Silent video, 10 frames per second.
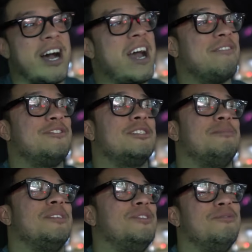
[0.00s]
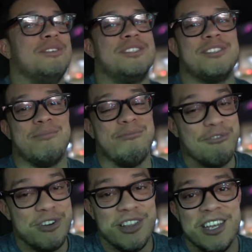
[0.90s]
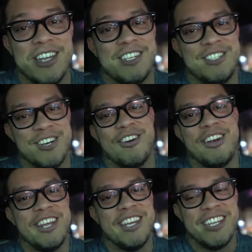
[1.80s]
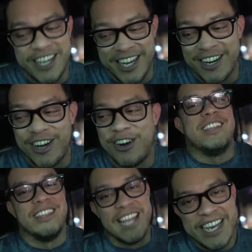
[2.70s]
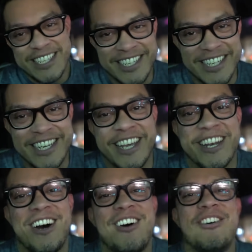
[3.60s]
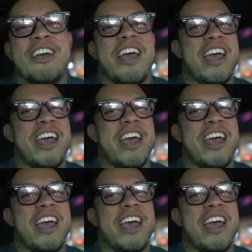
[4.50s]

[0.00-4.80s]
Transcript: I have just been doing some really dirty keto, lazy keto,